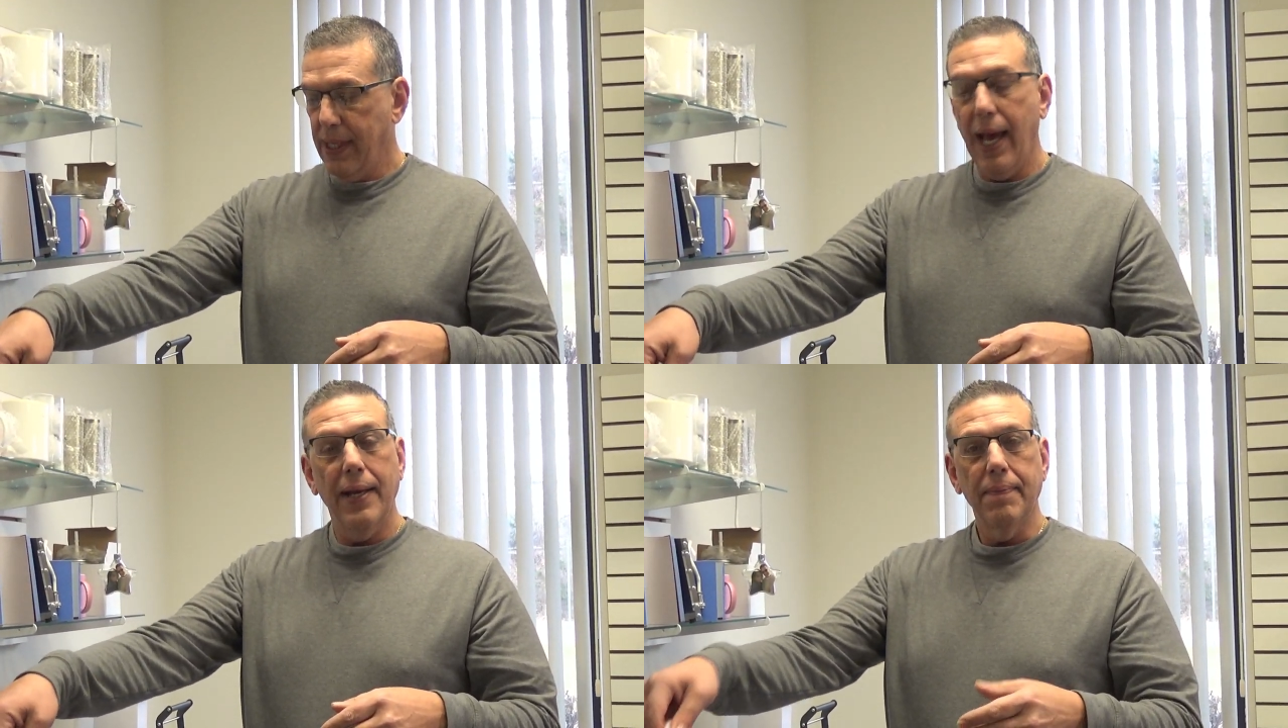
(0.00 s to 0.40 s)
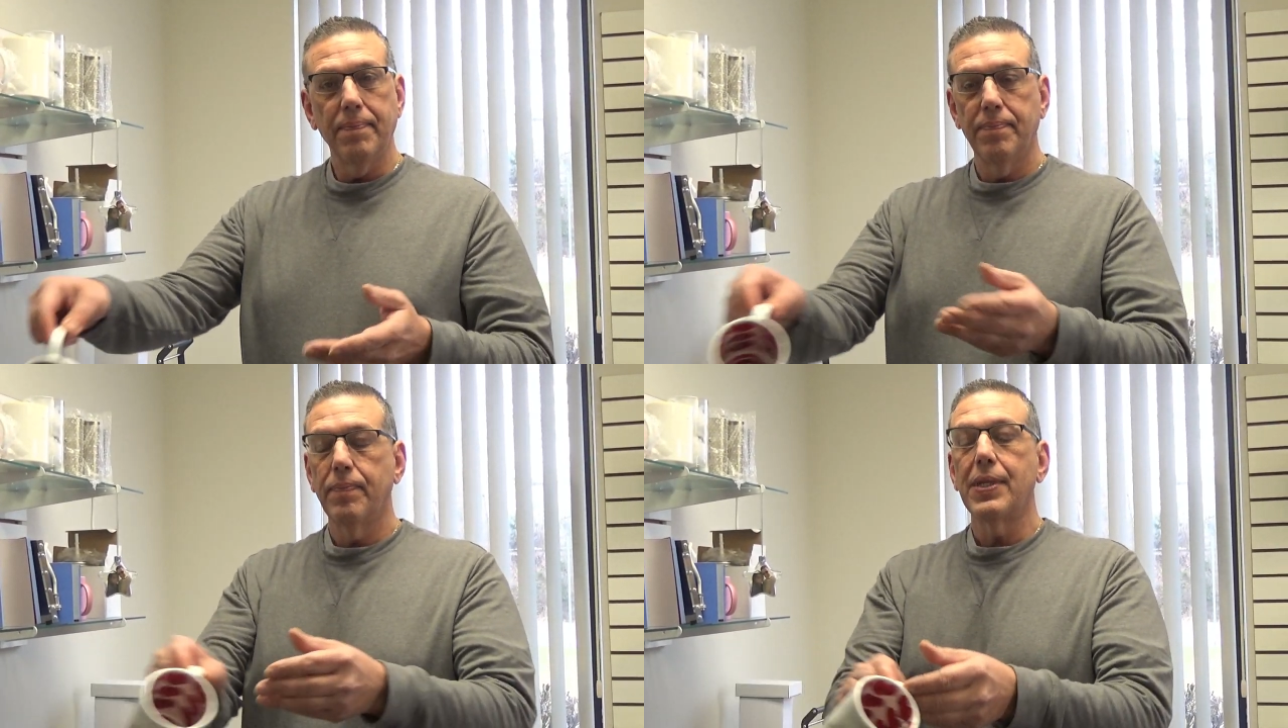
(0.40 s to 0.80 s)
Okay,
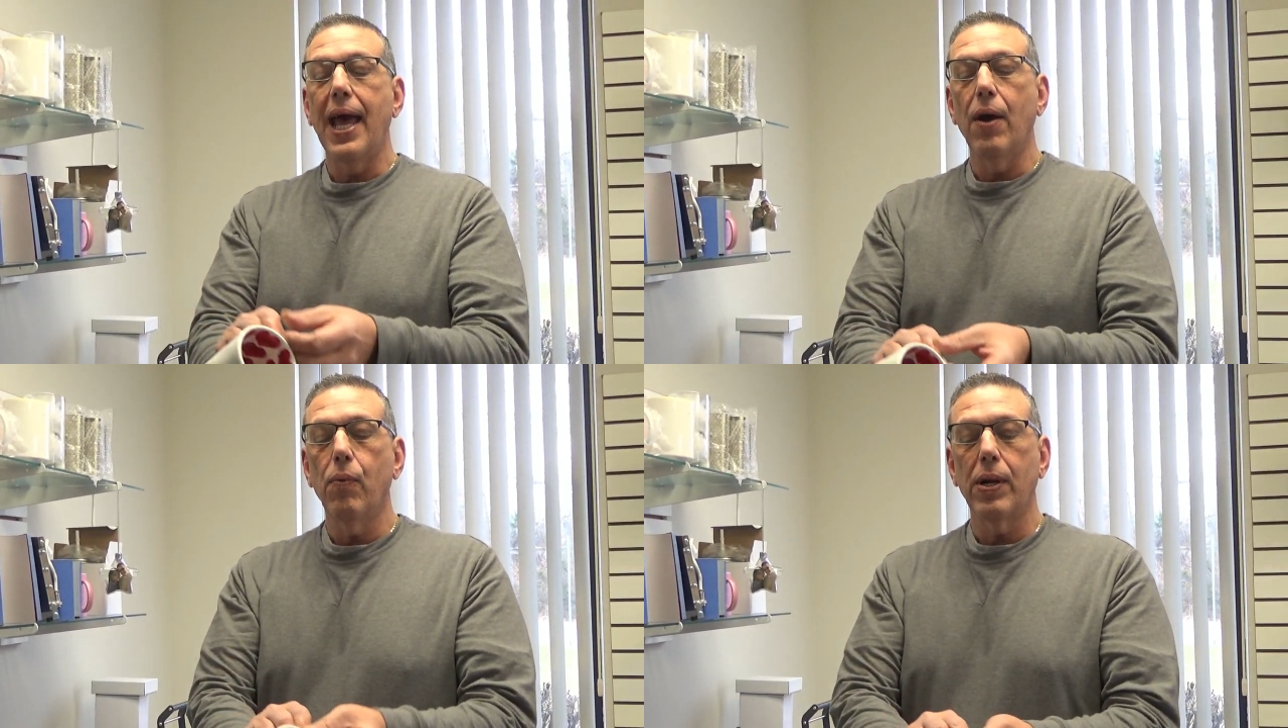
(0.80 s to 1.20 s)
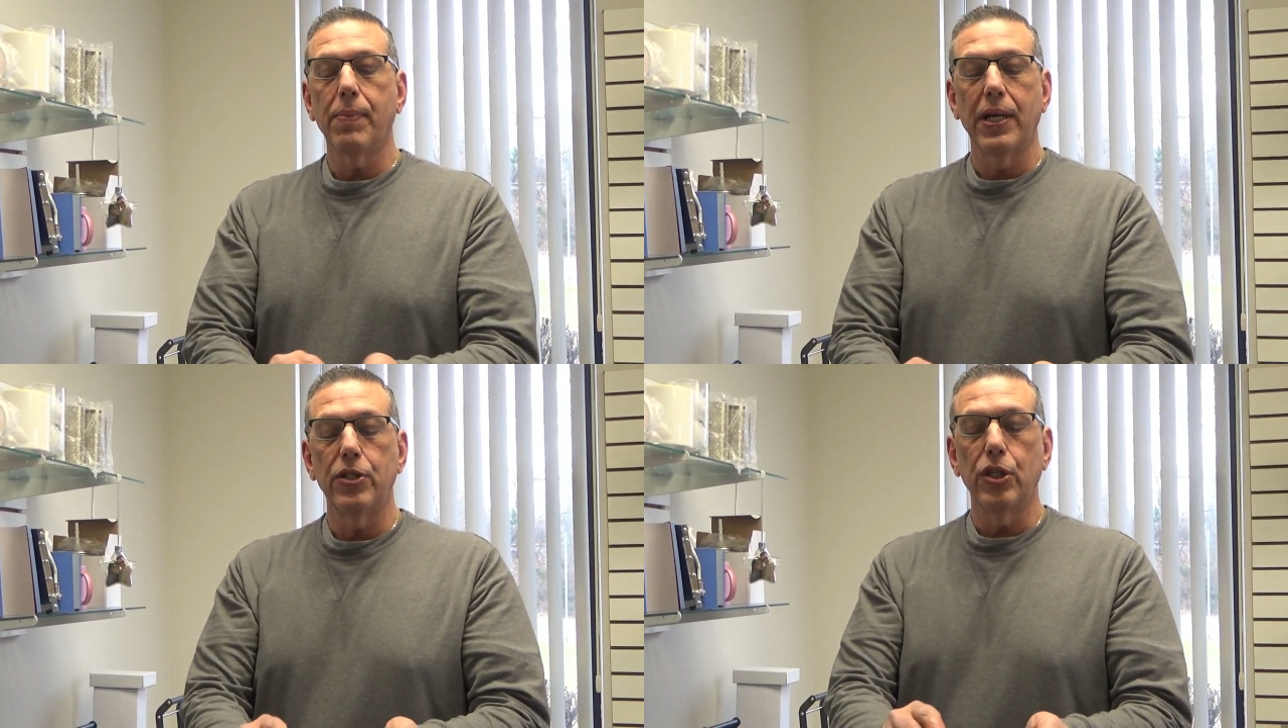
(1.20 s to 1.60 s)
now what I'm
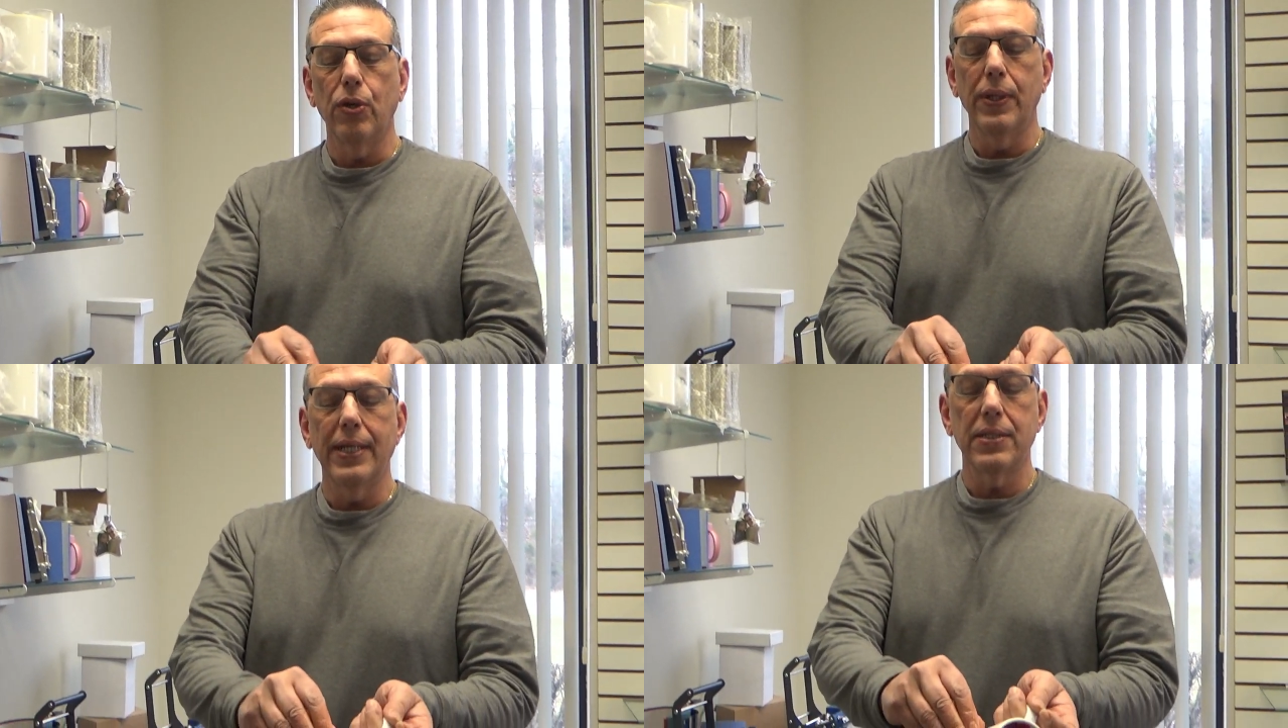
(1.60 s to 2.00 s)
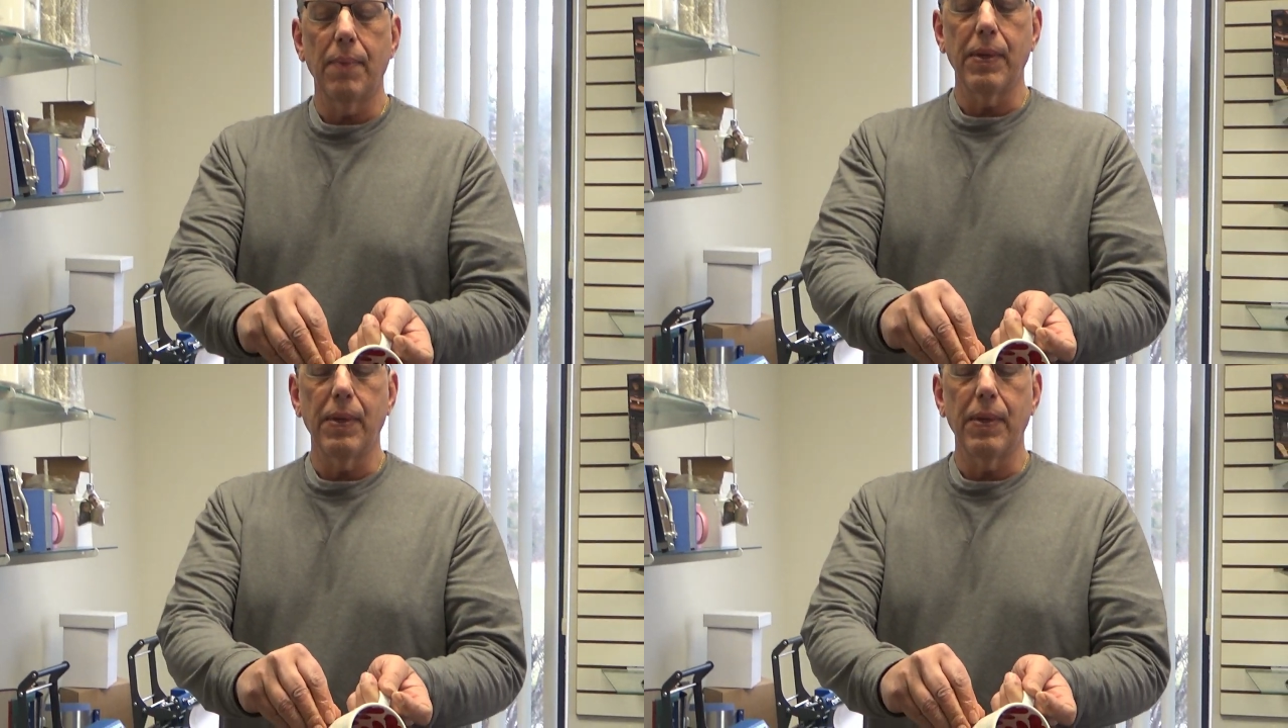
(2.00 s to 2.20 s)
going to do is I'm